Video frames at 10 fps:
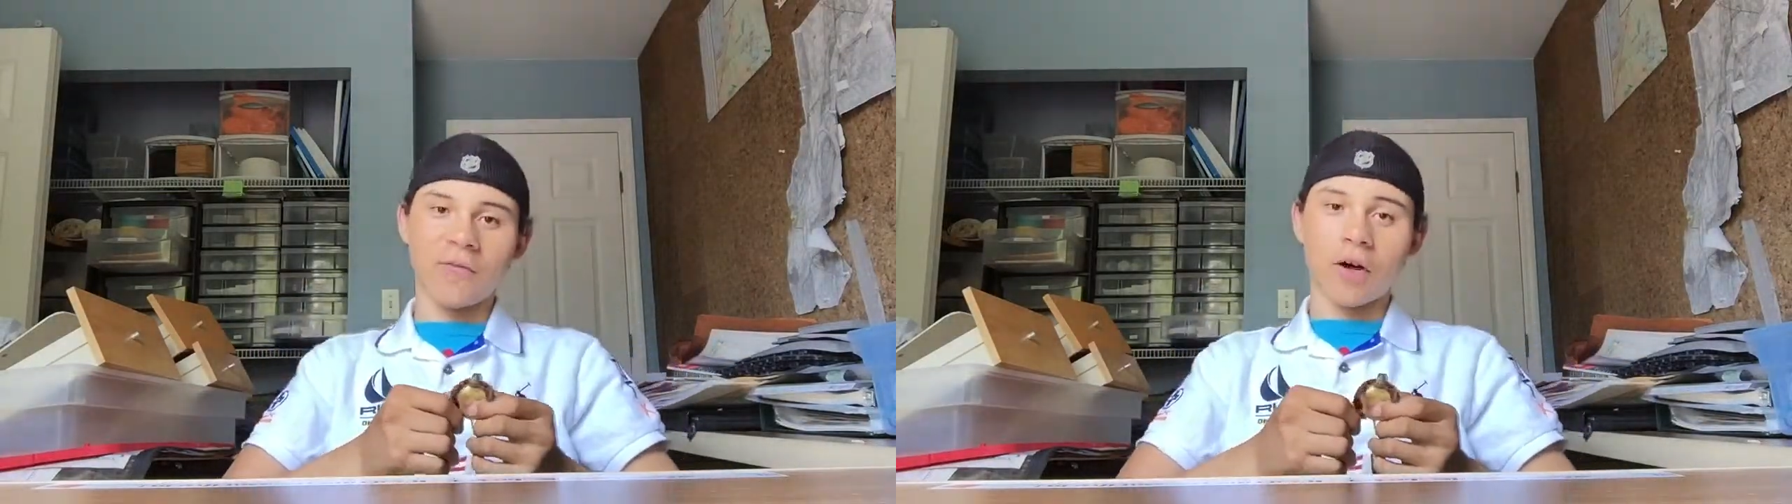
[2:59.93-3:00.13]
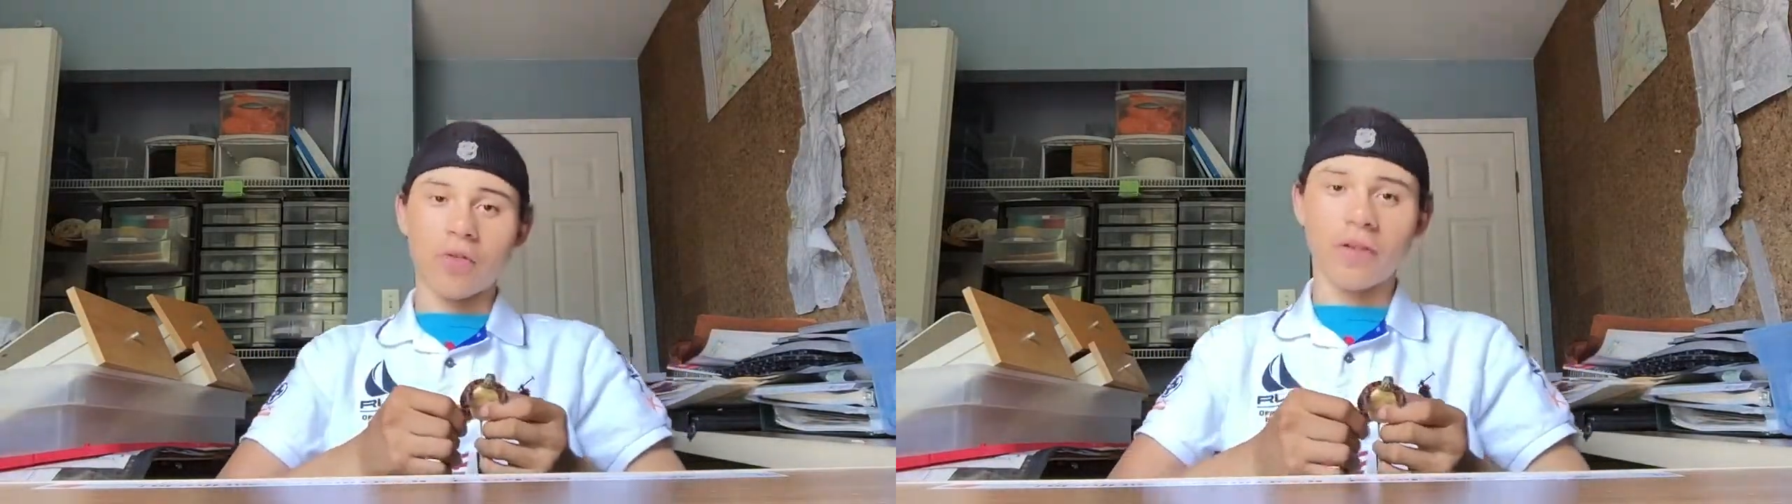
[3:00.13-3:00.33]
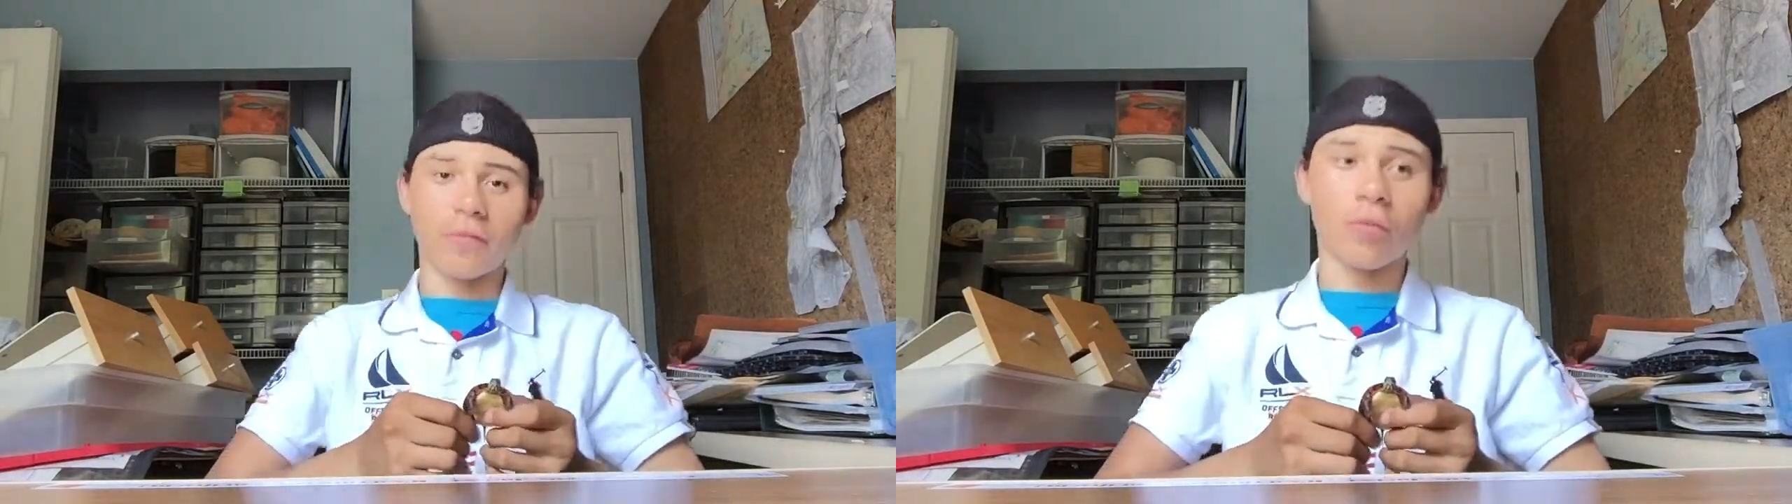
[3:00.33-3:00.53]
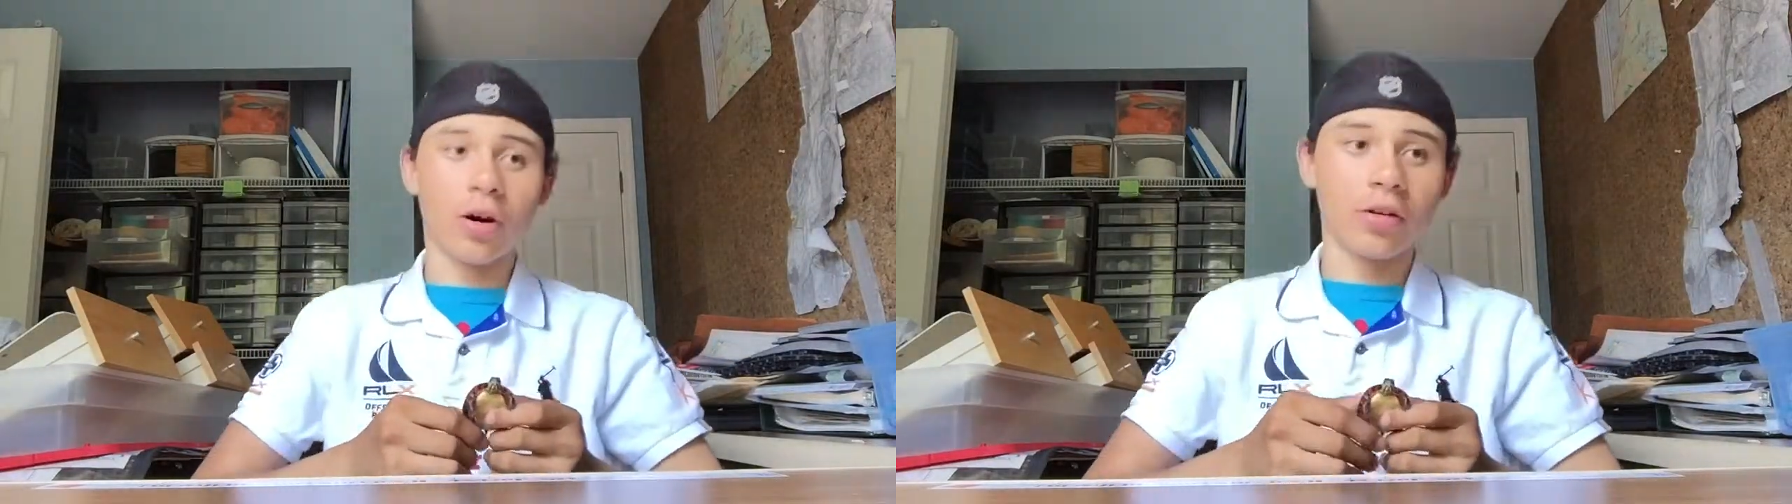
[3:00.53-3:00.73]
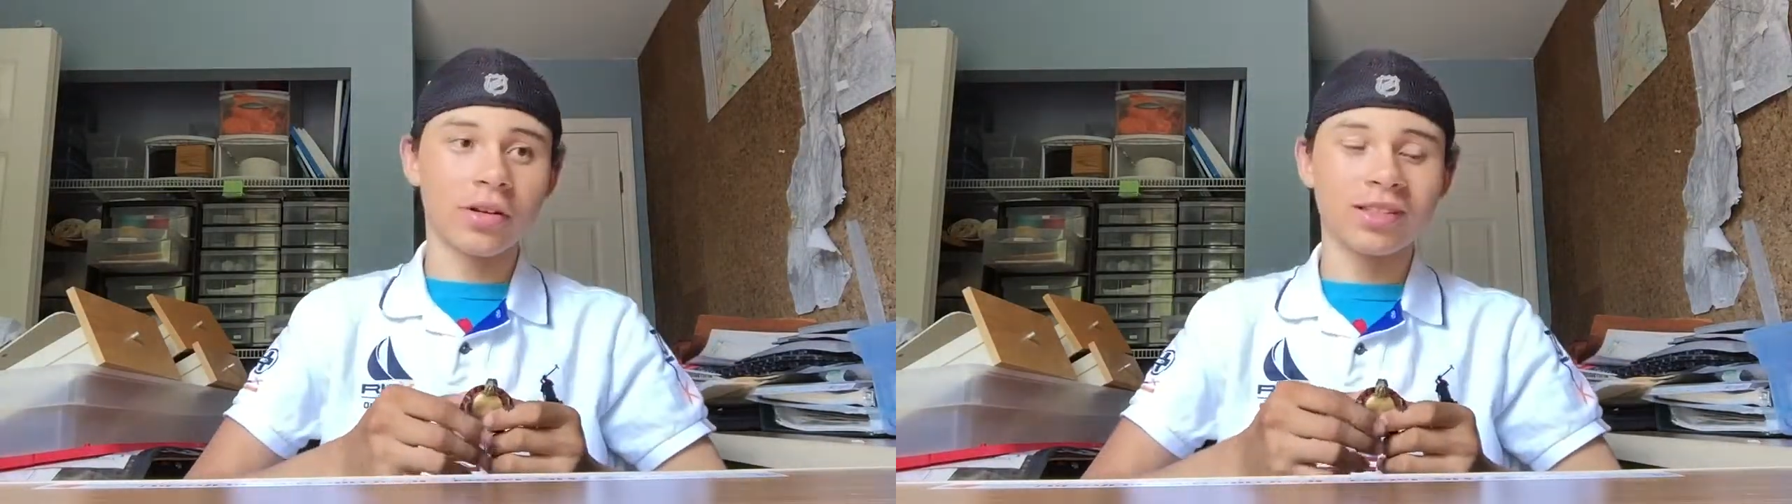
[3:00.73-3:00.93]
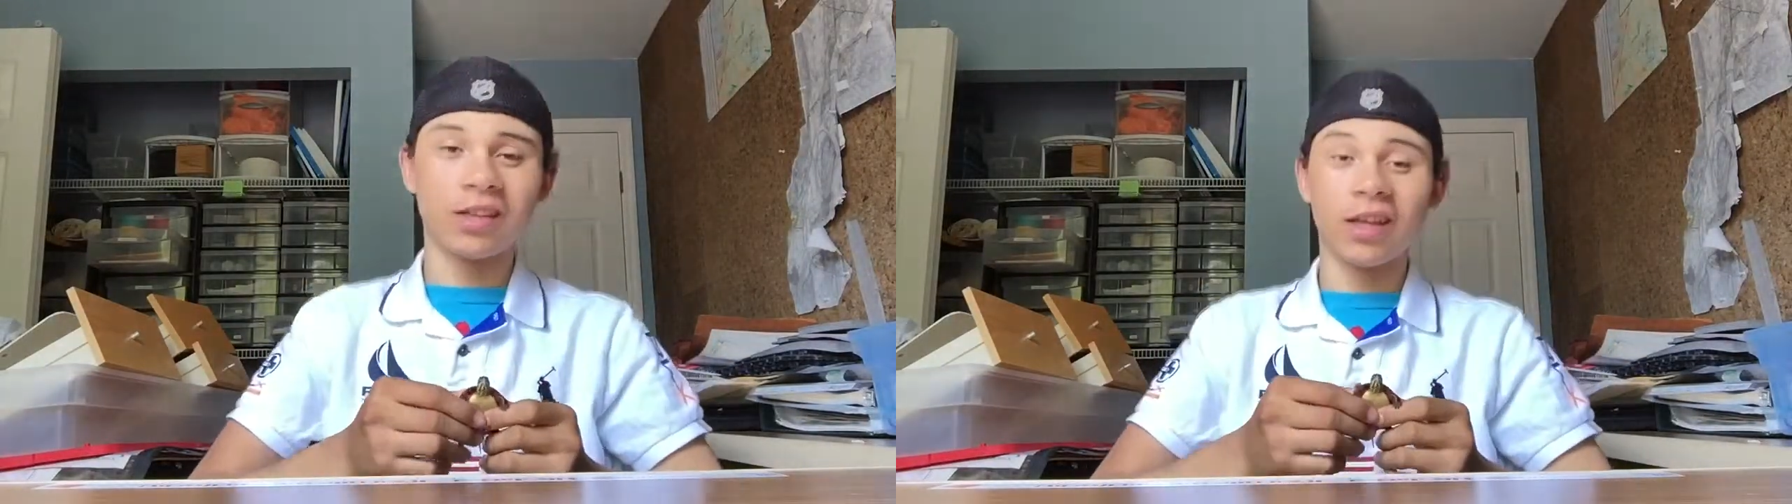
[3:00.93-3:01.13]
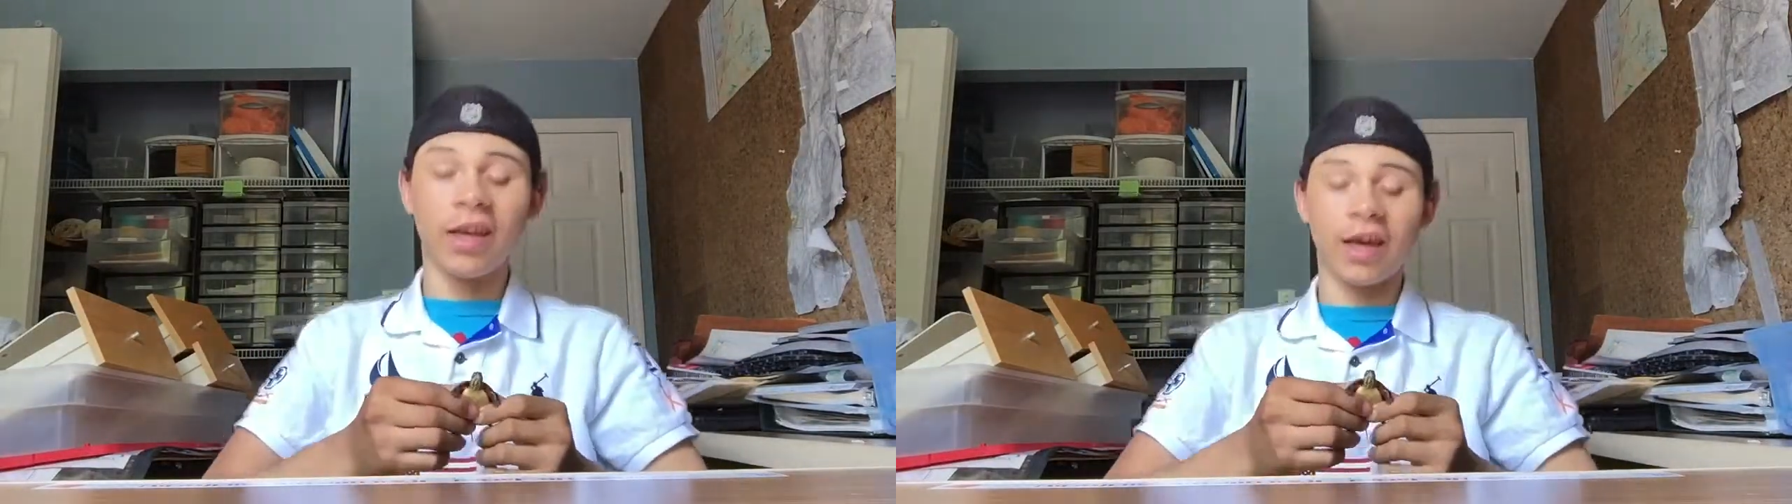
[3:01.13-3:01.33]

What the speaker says: far away from water is to lay